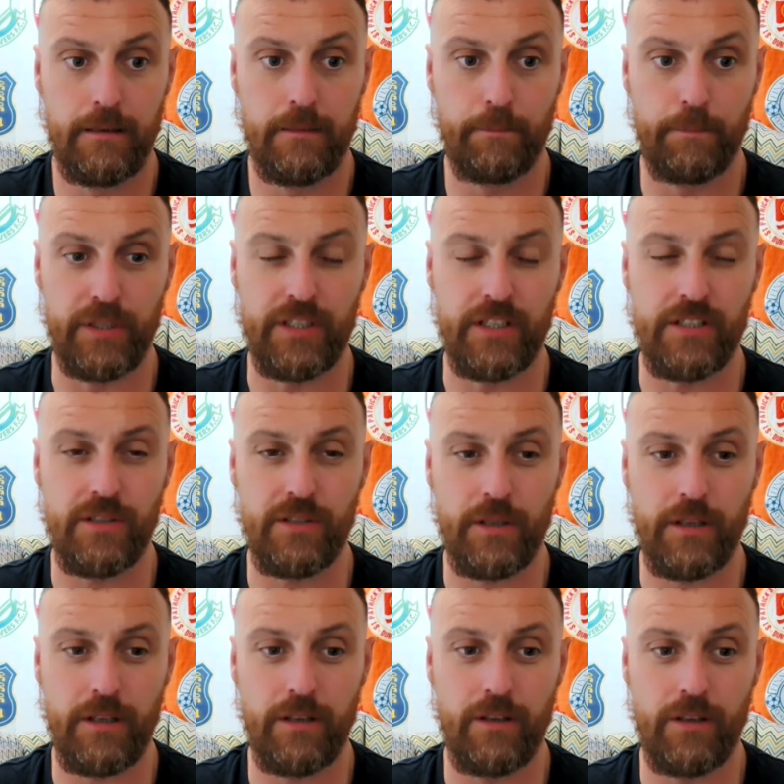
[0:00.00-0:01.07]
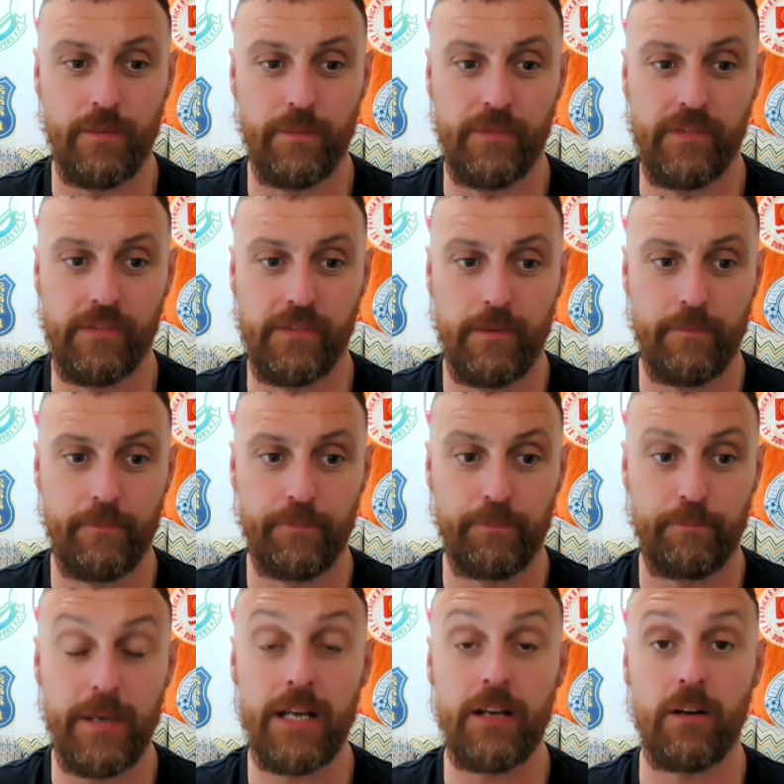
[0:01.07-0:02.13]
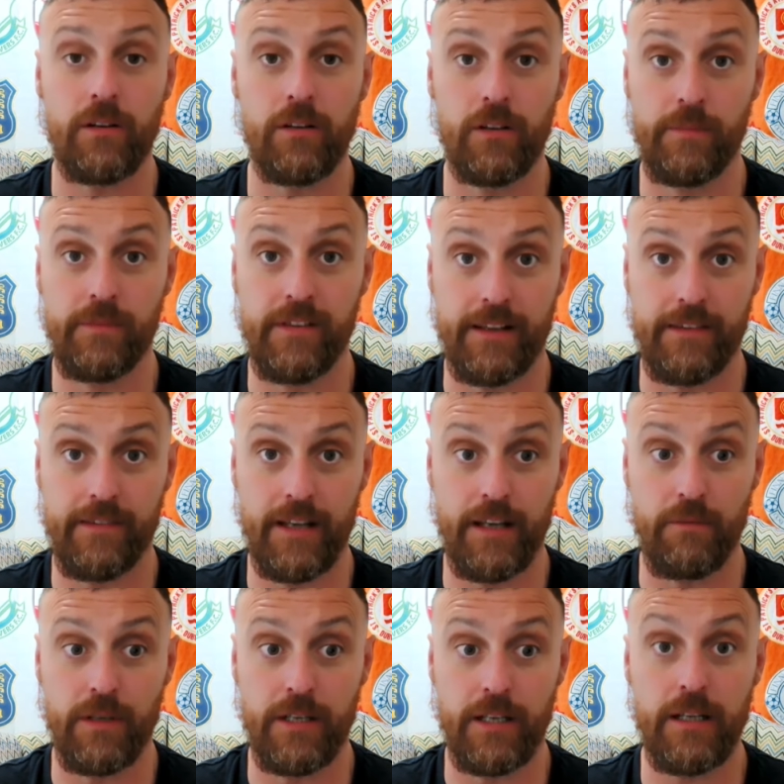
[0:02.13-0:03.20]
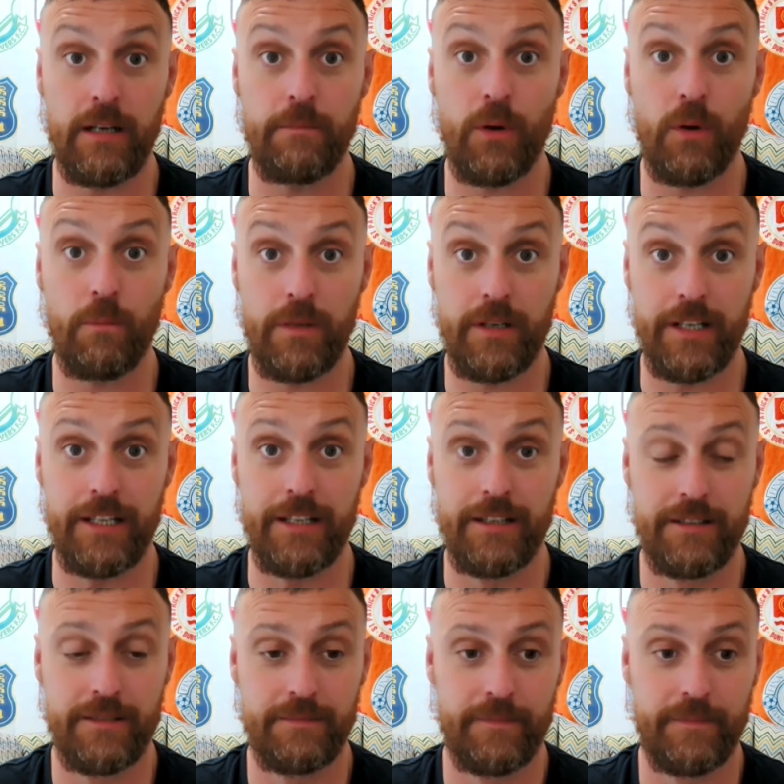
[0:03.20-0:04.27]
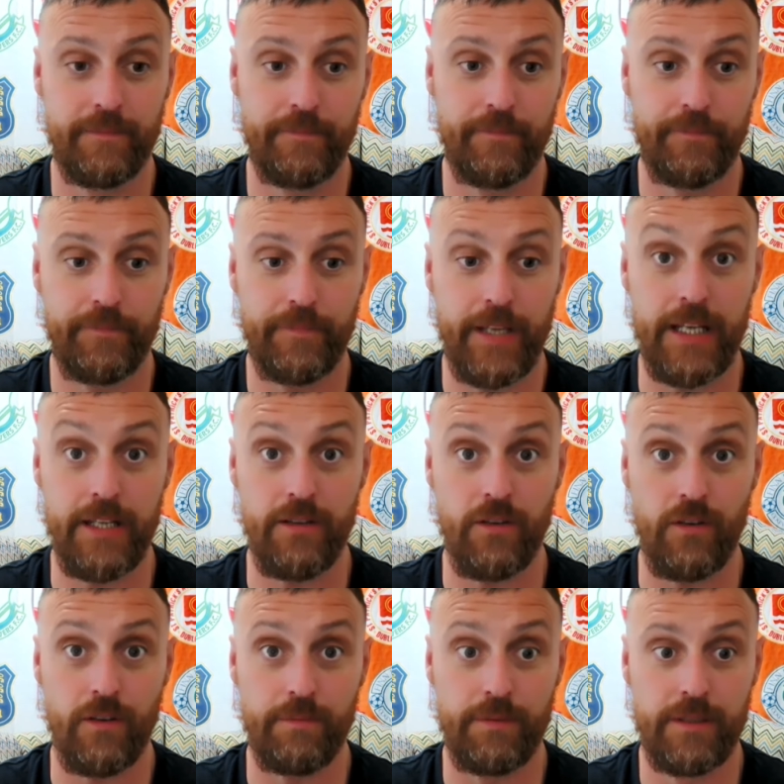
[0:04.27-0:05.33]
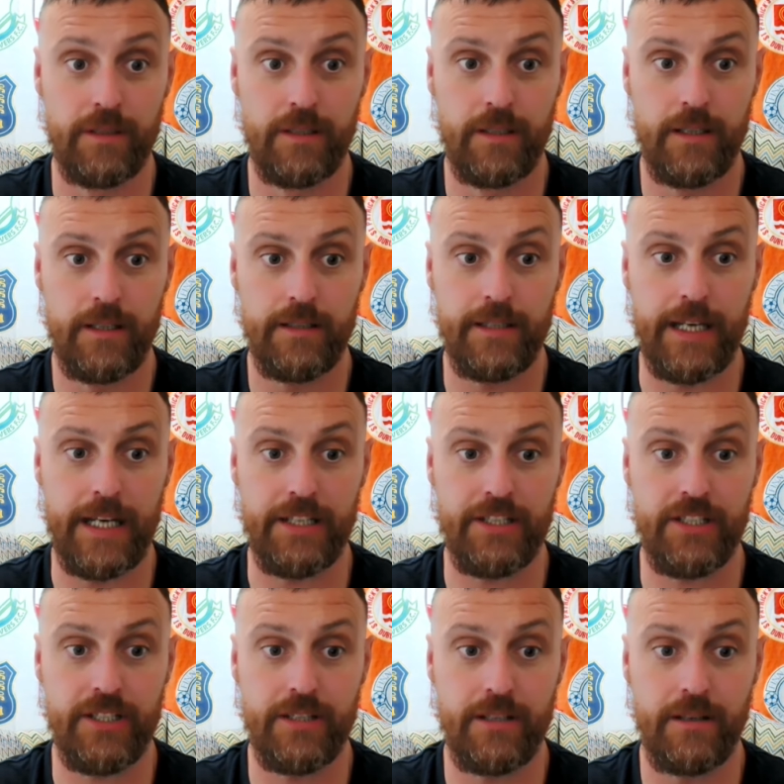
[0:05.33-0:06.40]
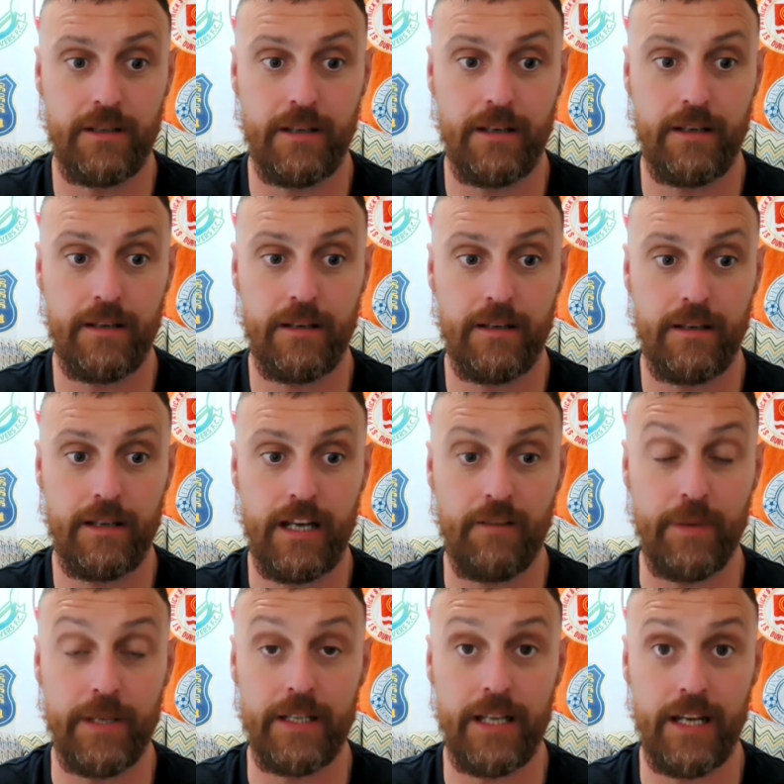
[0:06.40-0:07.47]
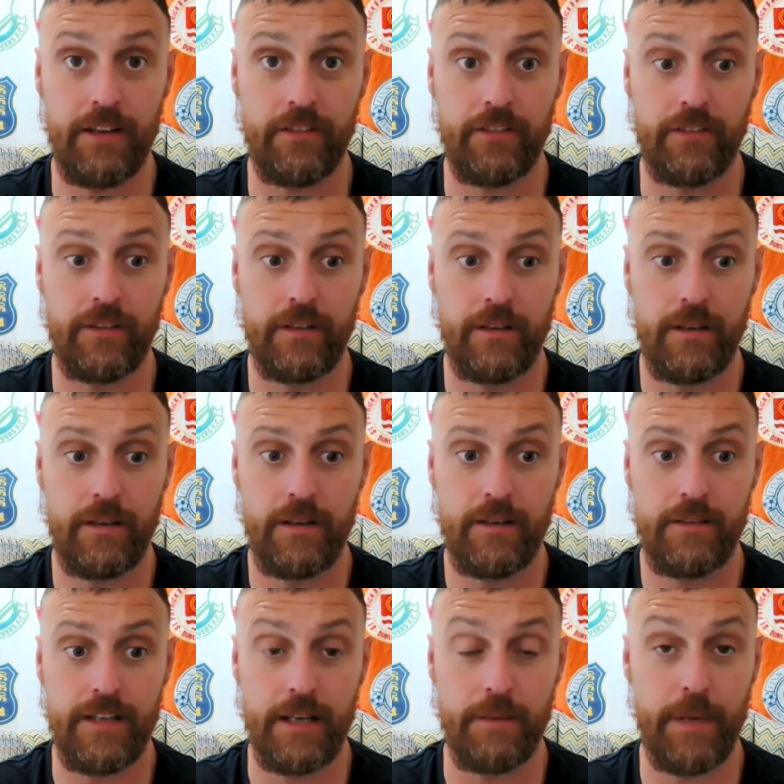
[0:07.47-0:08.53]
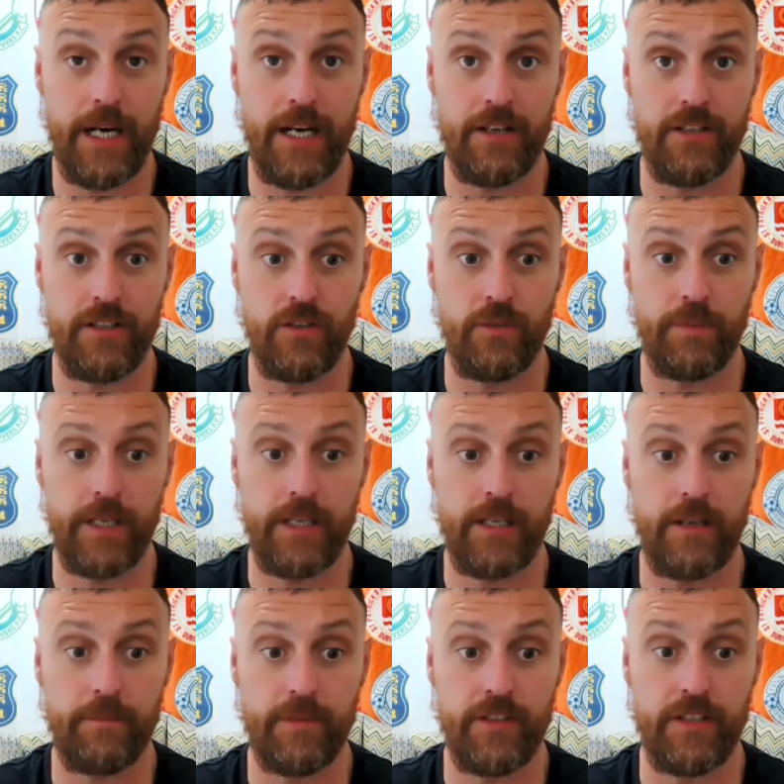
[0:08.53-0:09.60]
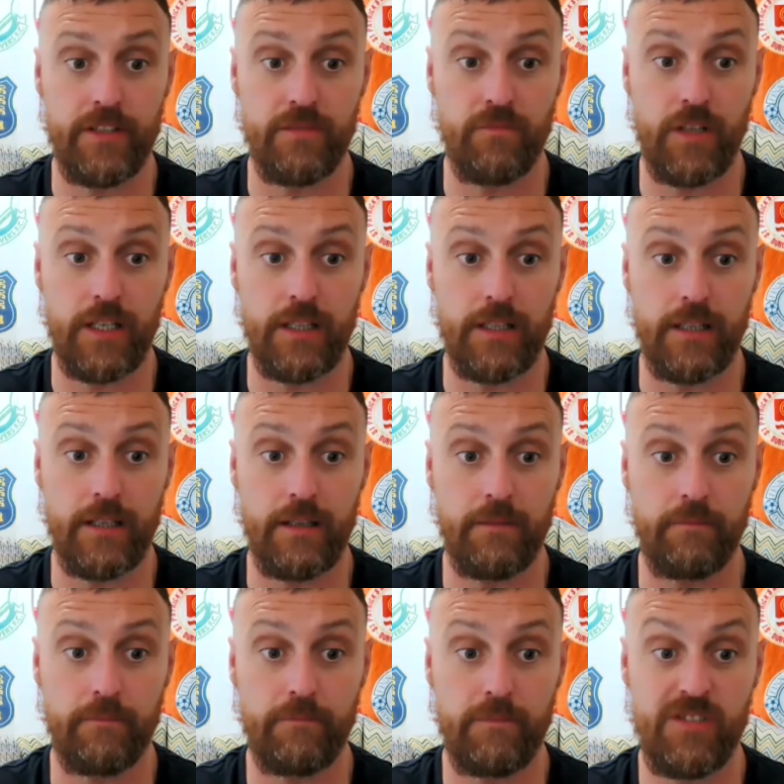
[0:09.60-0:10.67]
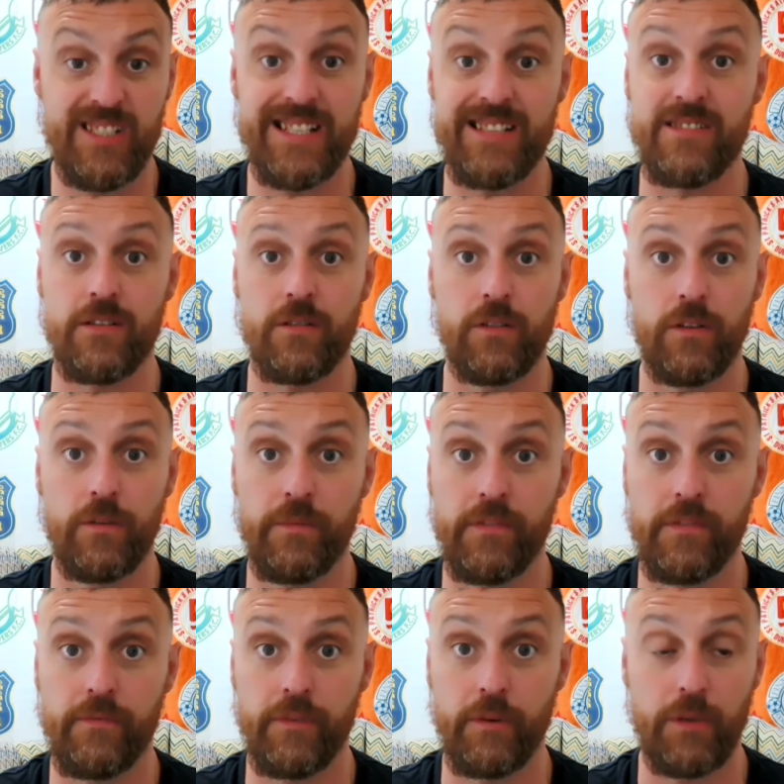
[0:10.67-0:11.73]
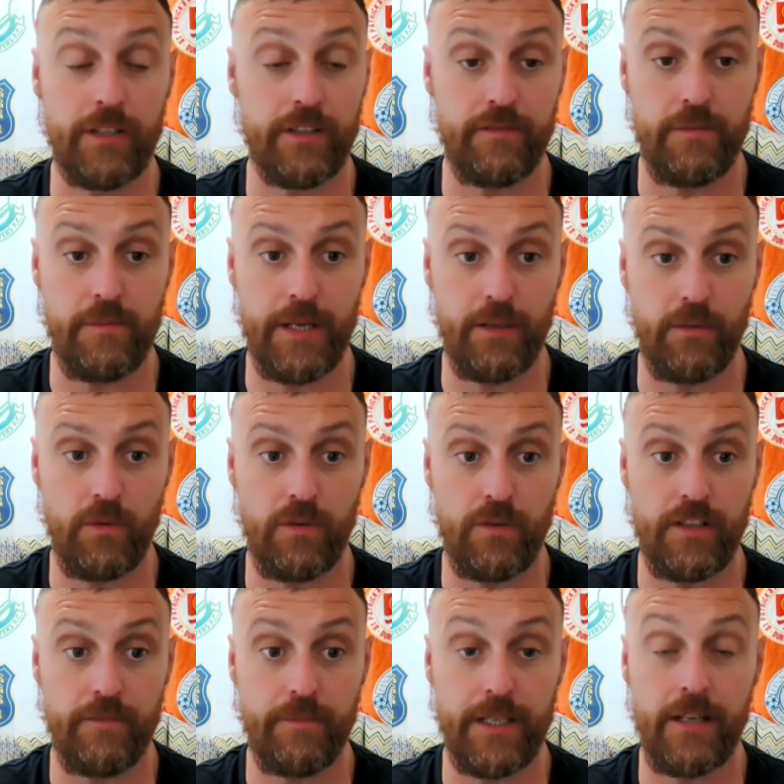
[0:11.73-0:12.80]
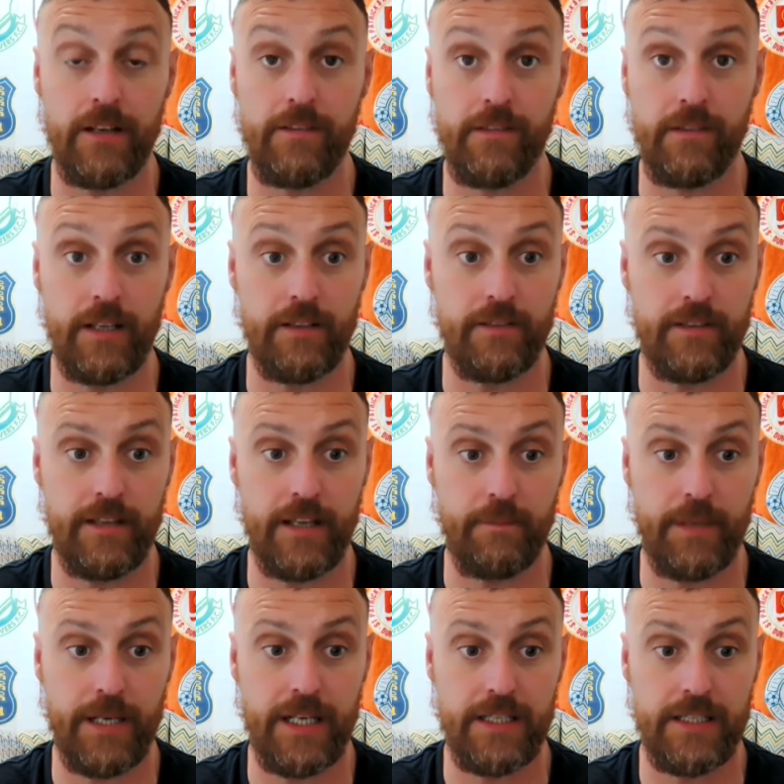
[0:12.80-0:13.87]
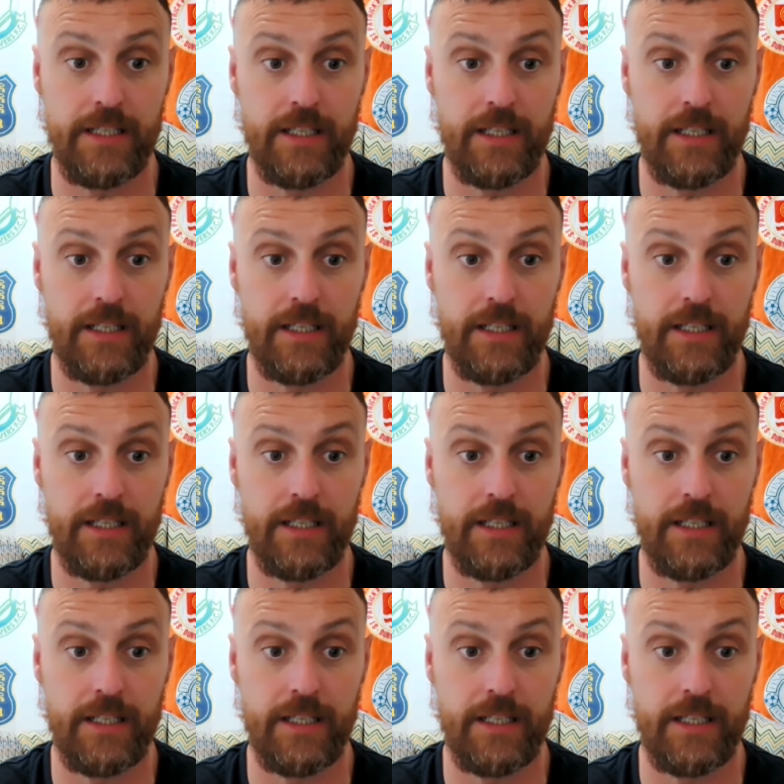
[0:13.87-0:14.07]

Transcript: But there's other clubs, bigger clubs, let's say, with a lot more money in Europe that have been let take part in European competition while they're sister clubs, for want of a better word, have been also allowed to take part.